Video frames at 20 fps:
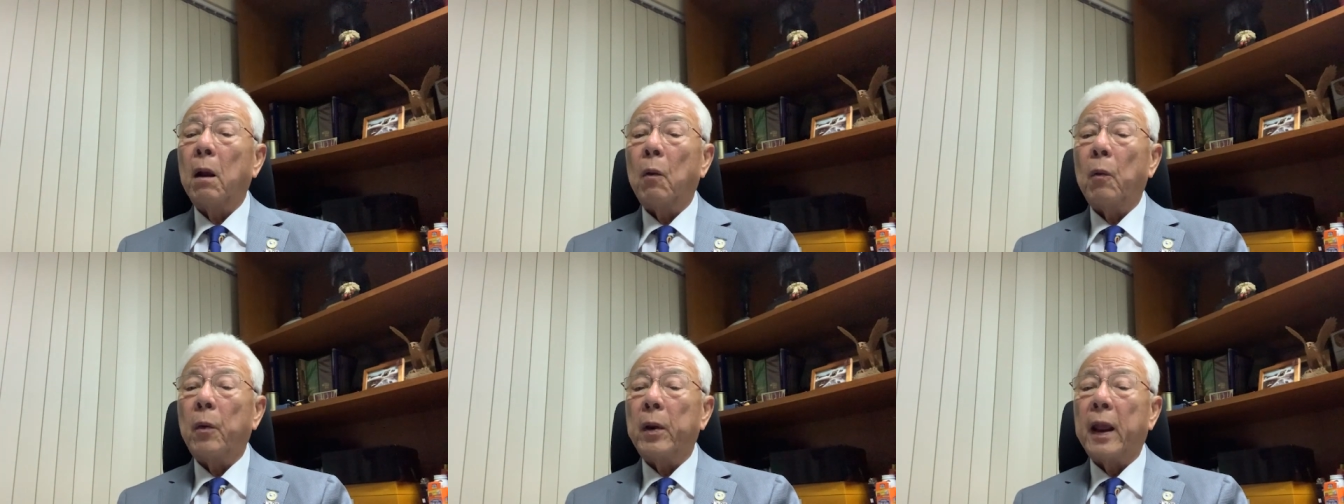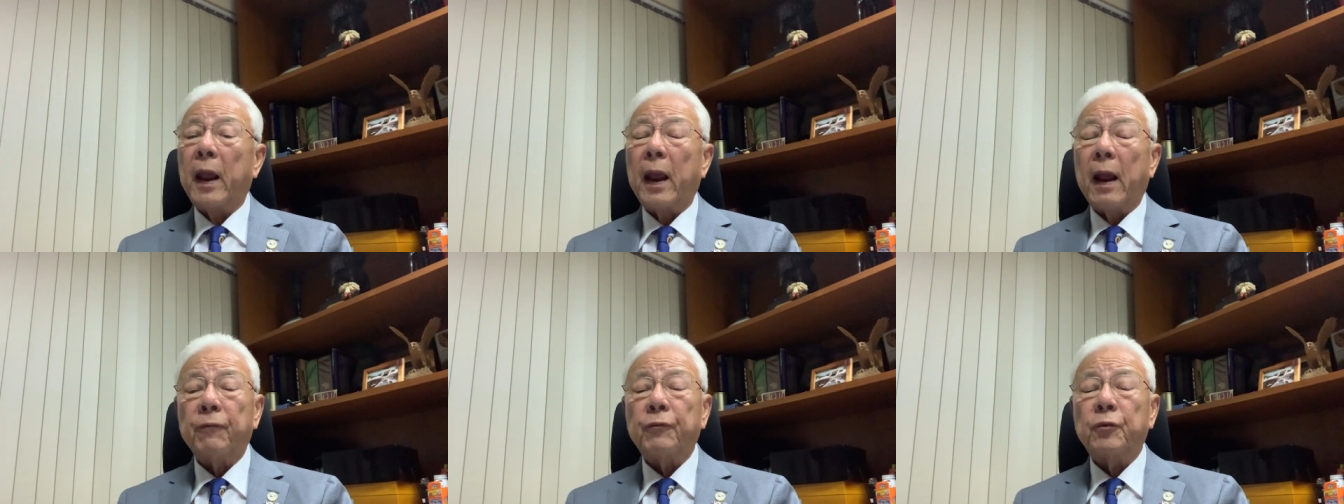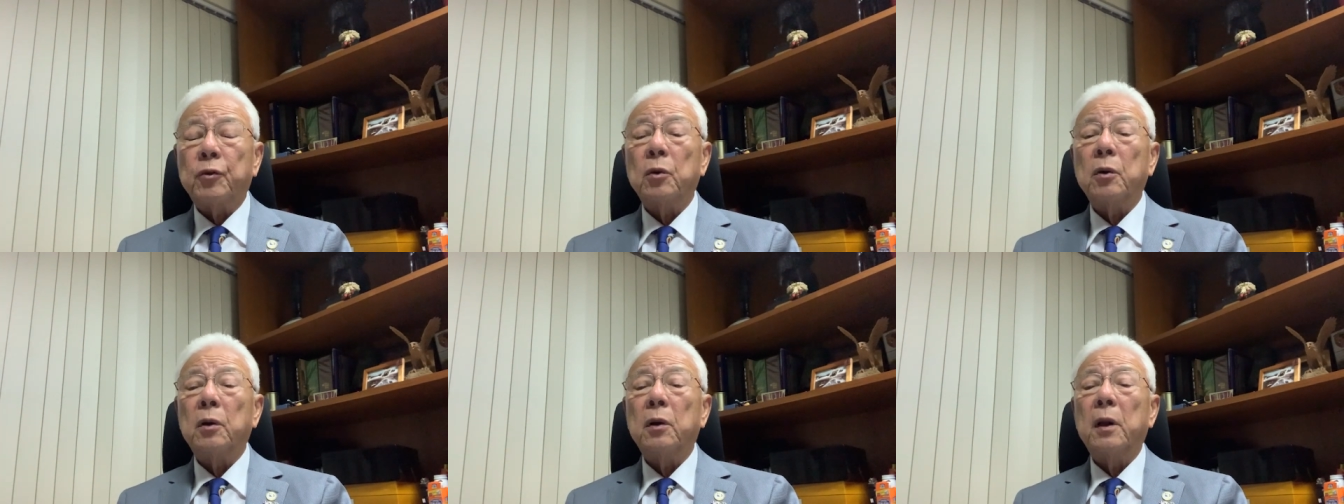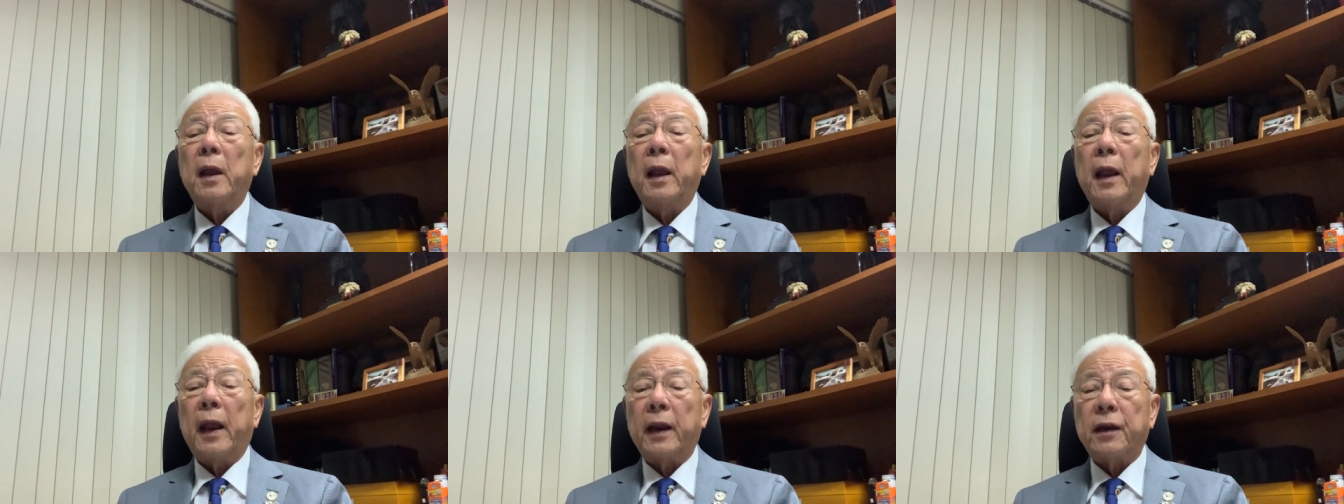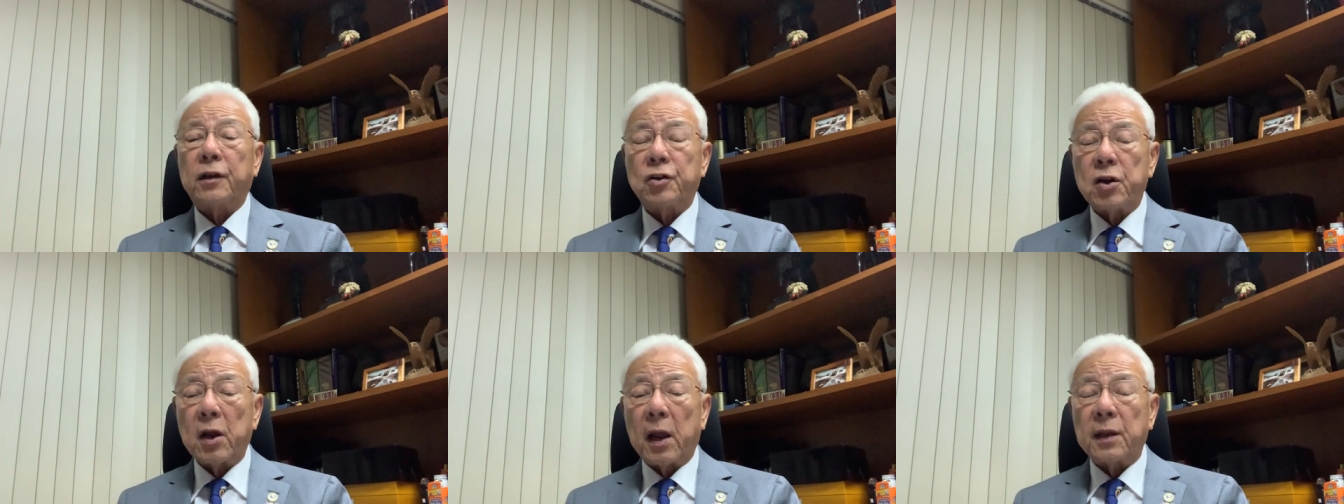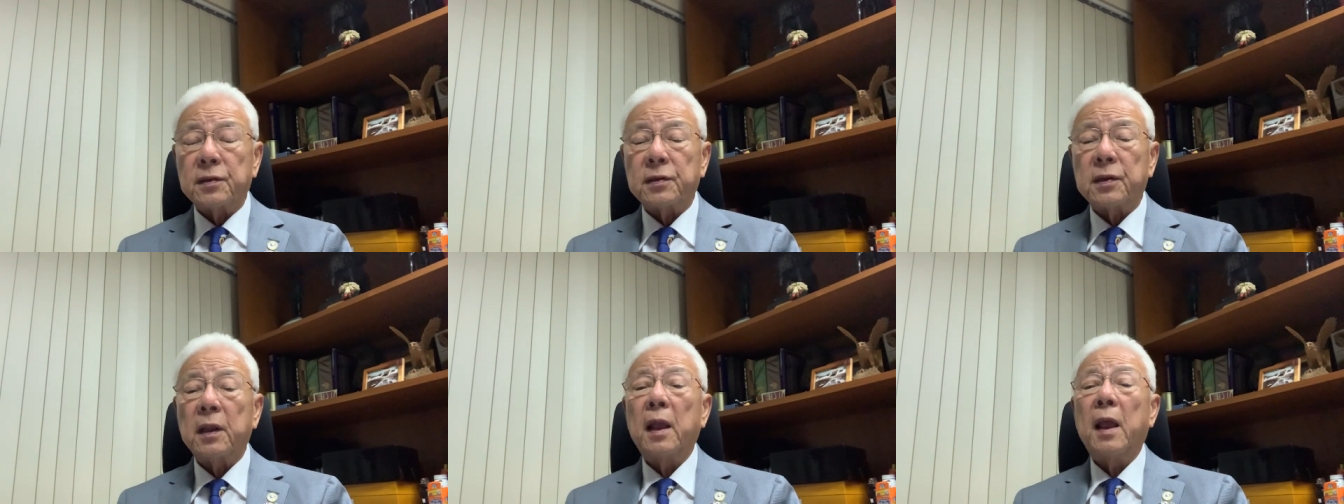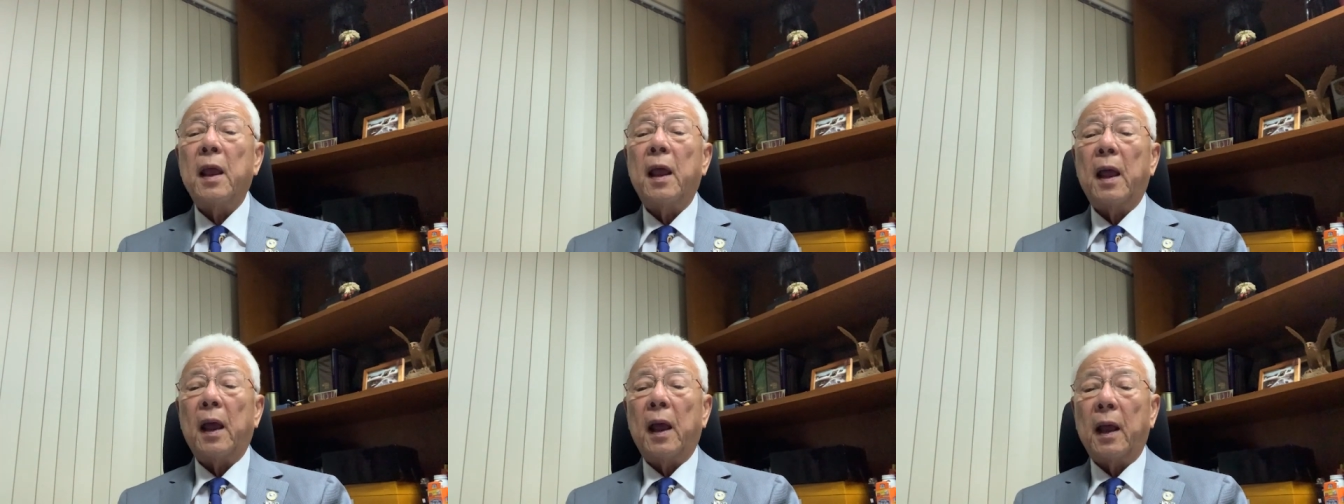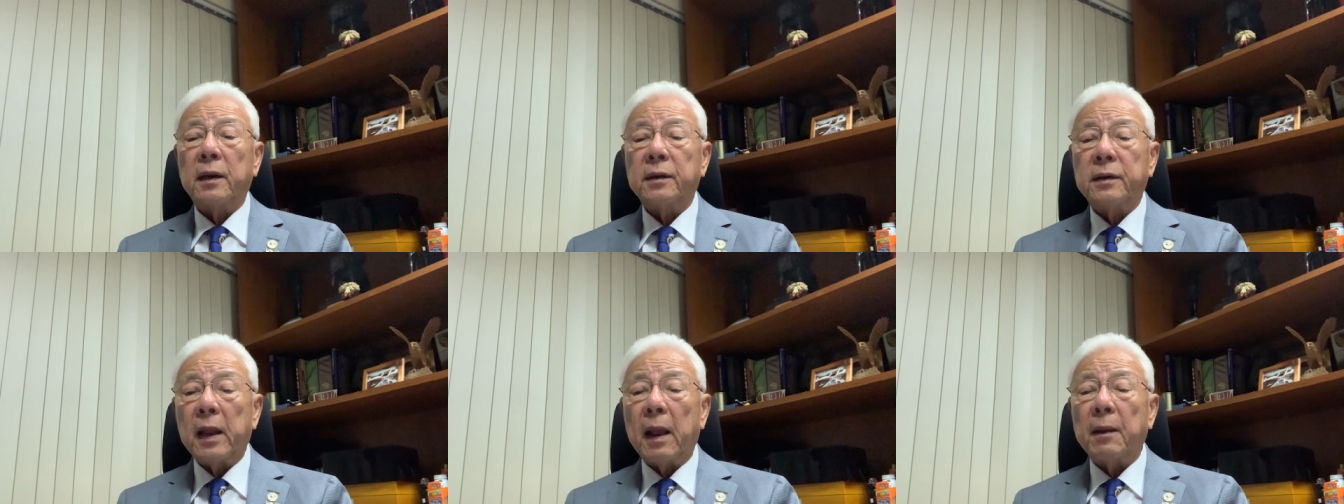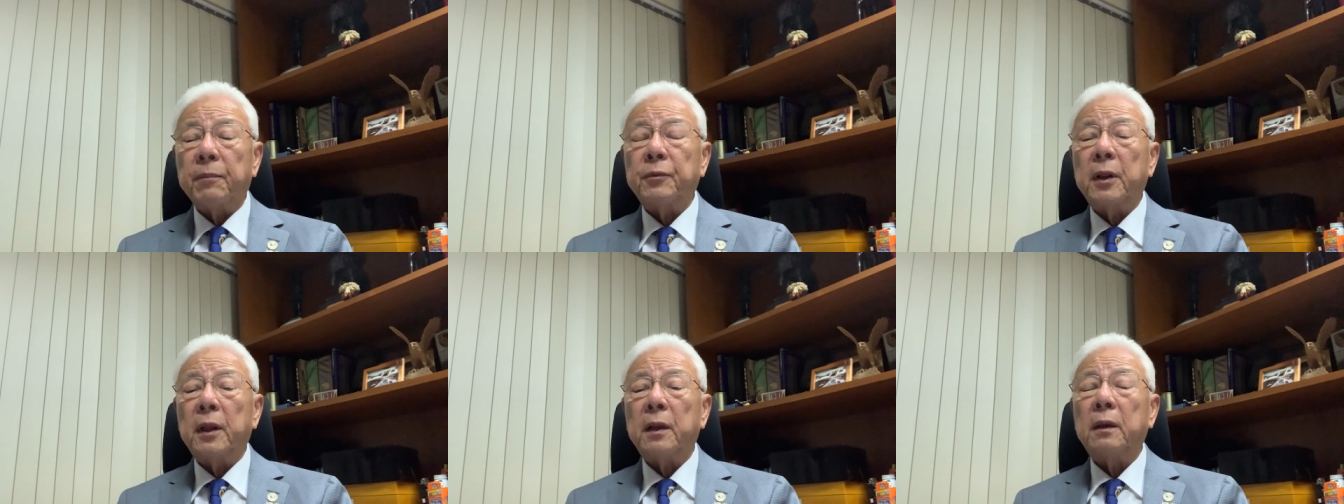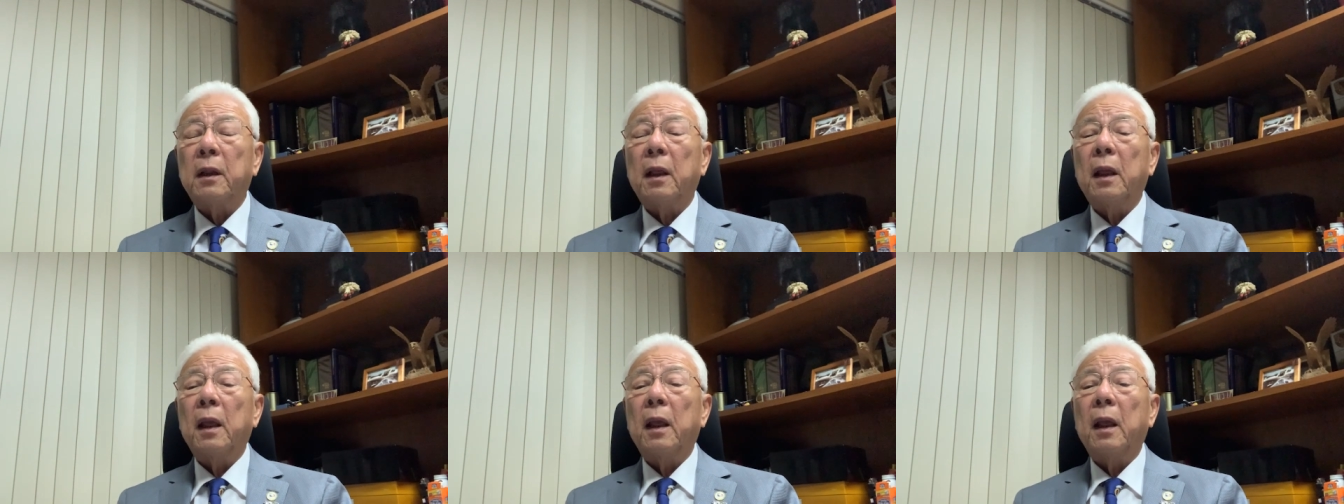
we have to adjust, adapt it,